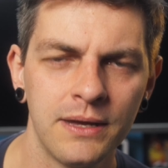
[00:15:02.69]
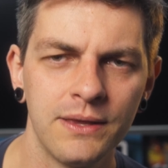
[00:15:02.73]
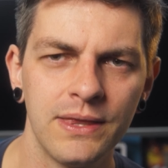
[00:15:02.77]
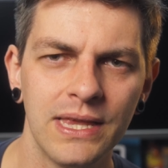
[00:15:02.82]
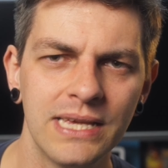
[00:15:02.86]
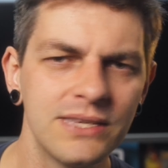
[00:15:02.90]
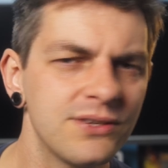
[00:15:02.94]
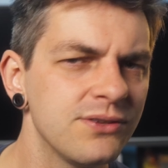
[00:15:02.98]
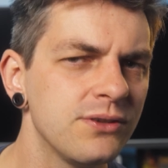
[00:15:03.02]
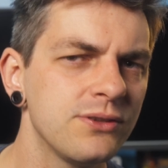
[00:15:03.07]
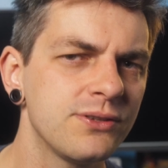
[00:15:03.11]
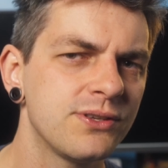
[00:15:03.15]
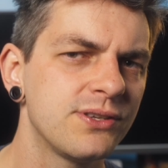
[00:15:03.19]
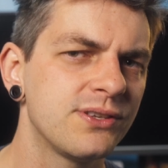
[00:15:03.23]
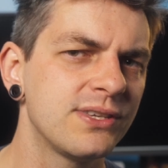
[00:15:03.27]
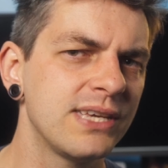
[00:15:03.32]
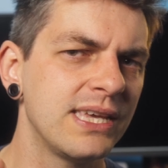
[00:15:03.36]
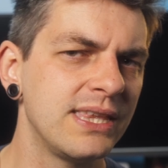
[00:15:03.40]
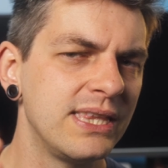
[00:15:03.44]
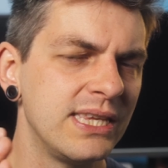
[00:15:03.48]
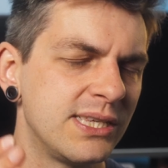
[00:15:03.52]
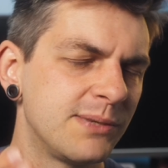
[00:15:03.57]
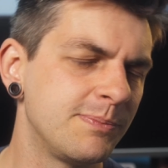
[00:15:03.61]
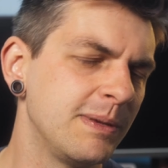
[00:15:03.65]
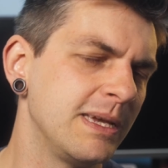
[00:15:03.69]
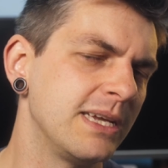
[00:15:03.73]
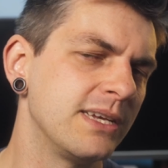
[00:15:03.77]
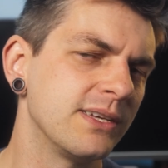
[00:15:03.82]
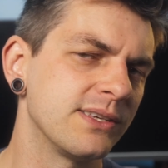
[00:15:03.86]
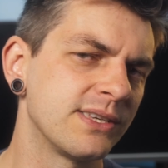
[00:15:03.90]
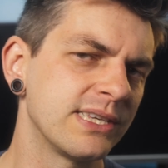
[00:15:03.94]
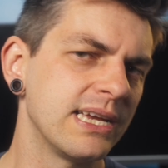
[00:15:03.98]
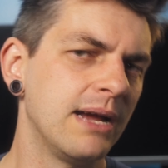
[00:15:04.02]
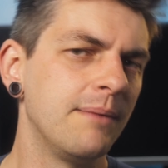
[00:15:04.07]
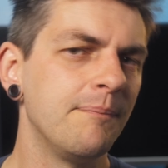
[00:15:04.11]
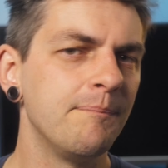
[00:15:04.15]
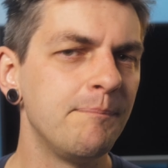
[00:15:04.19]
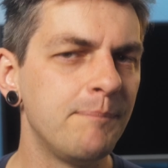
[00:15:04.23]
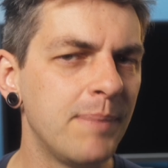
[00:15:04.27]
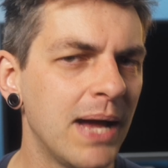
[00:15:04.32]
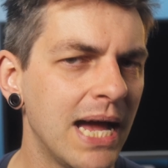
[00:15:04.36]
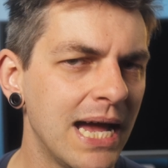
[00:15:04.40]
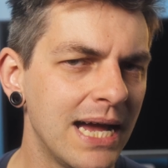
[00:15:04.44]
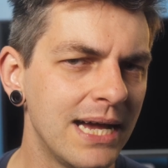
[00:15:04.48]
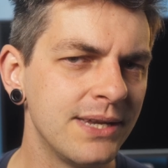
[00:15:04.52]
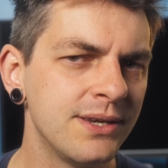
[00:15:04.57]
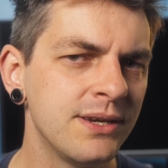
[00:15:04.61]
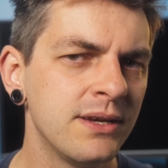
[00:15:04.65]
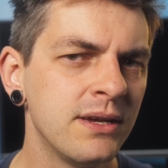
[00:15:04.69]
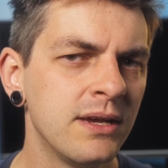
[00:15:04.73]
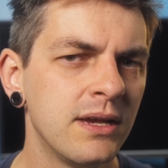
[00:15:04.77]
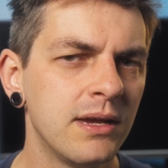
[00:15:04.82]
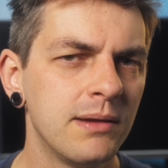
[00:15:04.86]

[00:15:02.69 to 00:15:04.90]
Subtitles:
That's not to say these speakers sound bad,